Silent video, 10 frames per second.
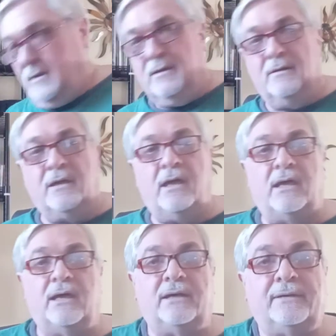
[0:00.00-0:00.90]
Okay.
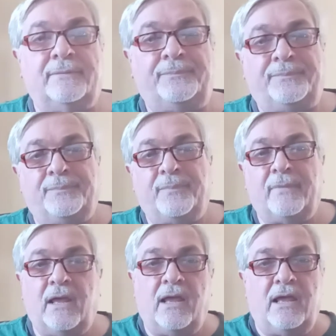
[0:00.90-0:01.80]

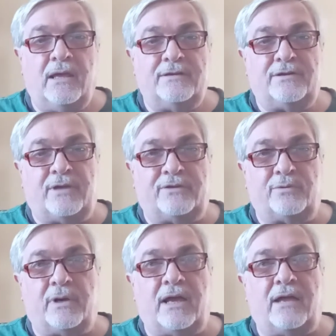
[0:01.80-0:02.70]
So that's
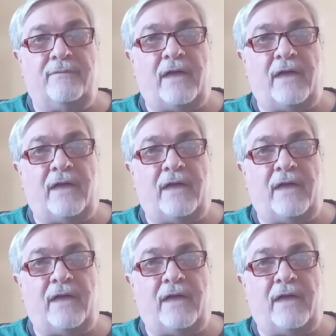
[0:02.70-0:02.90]
what I